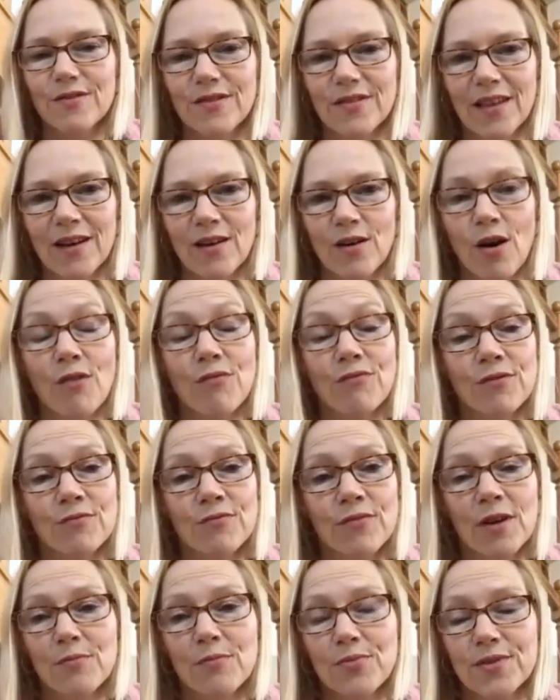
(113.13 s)
That often
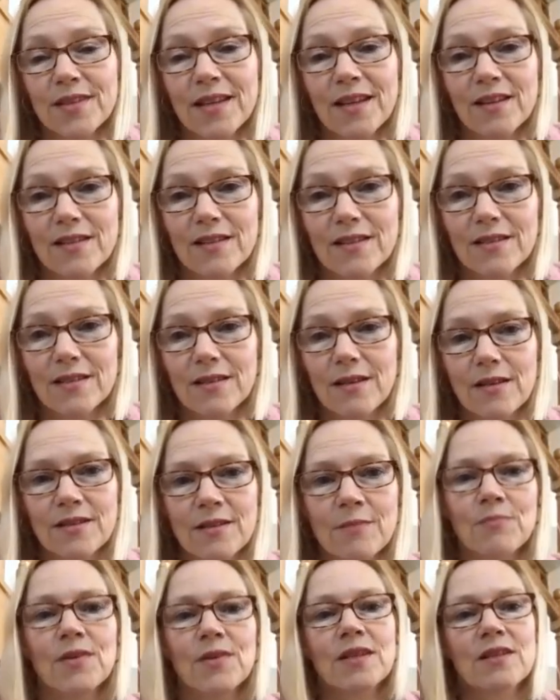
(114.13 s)
represents
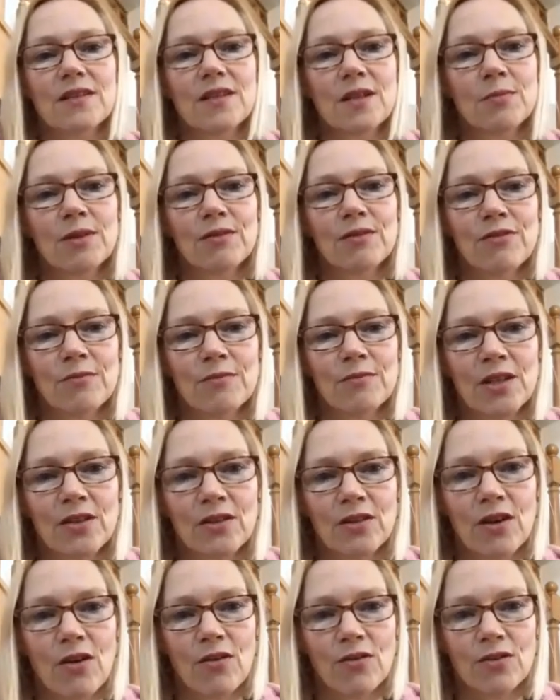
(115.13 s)
something that's coming from the
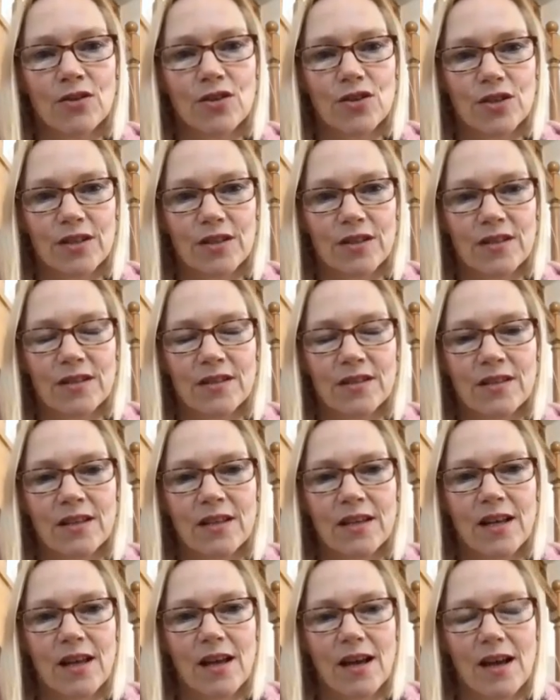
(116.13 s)
unconscious.
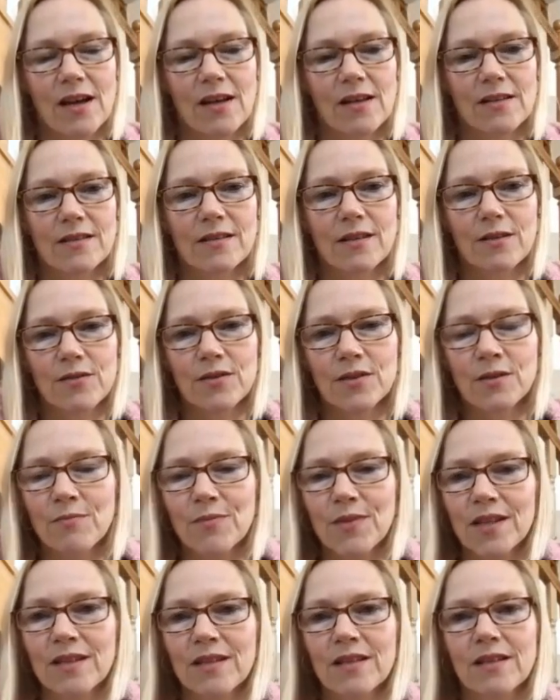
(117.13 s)
So
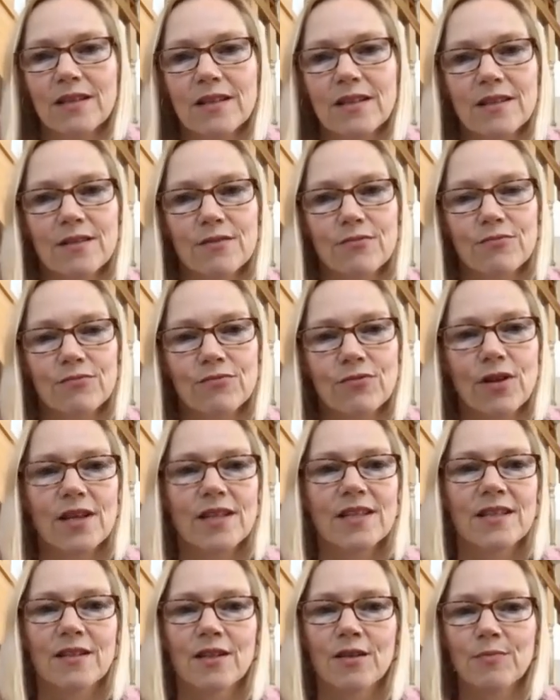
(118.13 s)
something that is
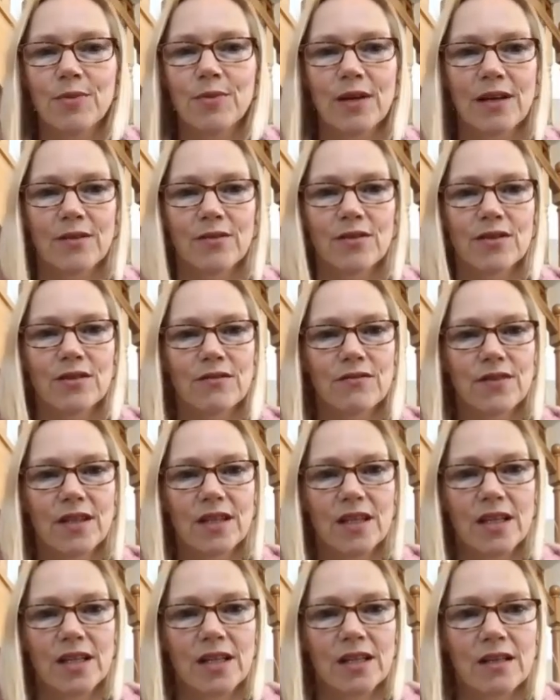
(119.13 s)
rising up out of
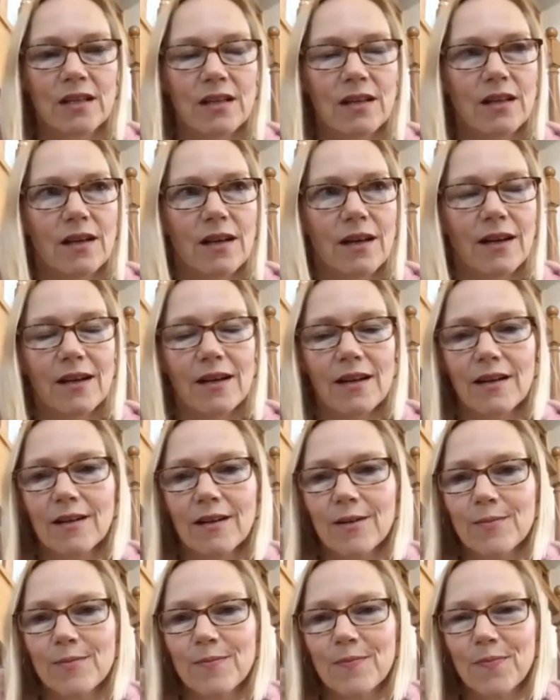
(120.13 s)
the
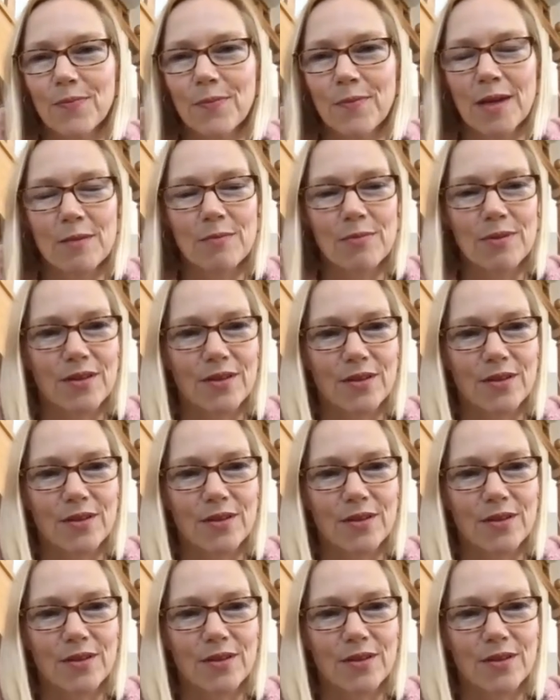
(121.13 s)
maybe